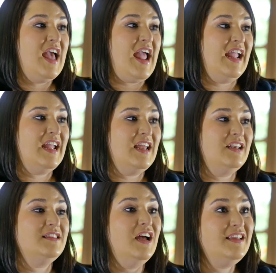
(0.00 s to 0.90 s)

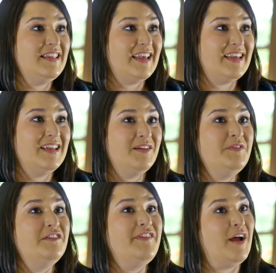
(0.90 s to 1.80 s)
And luckily,
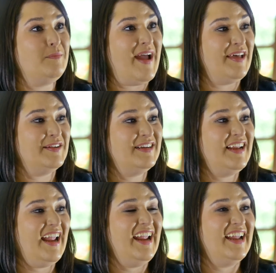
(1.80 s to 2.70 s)
we found Ballard,
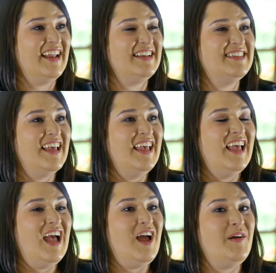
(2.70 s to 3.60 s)
and
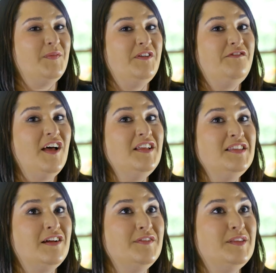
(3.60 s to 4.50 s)
we fell in
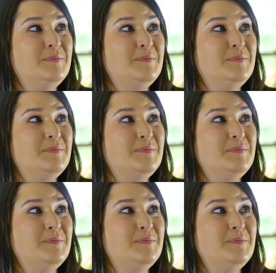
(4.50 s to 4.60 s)
love with the